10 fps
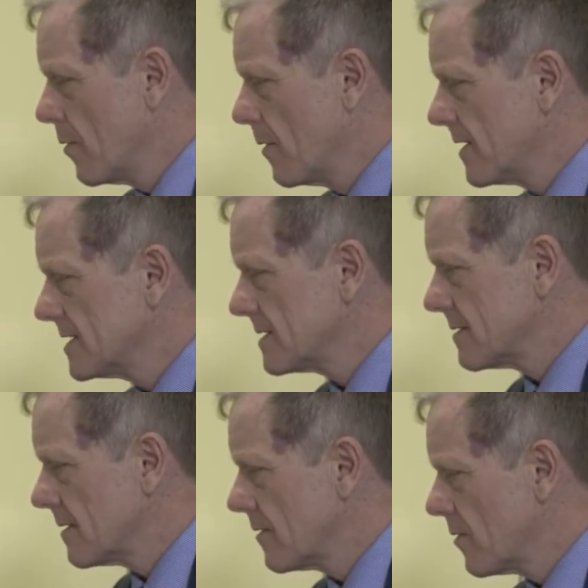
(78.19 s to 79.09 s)

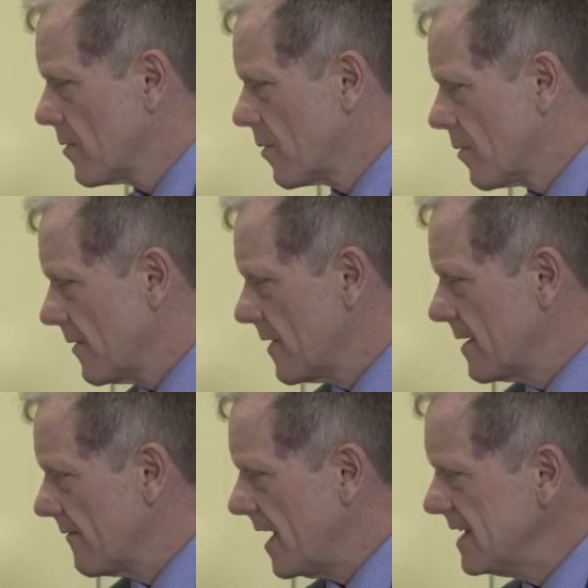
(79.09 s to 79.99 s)
with the
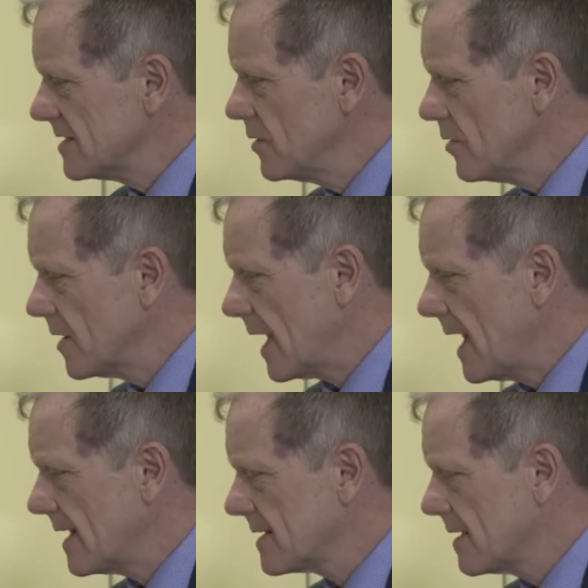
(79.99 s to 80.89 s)
device look
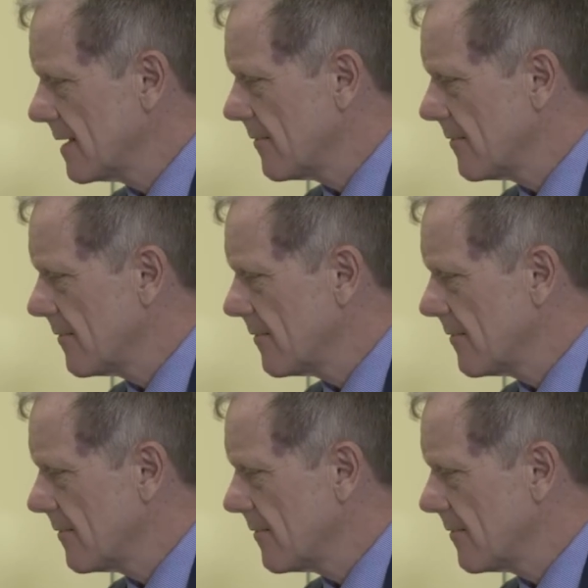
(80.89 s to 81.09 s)
at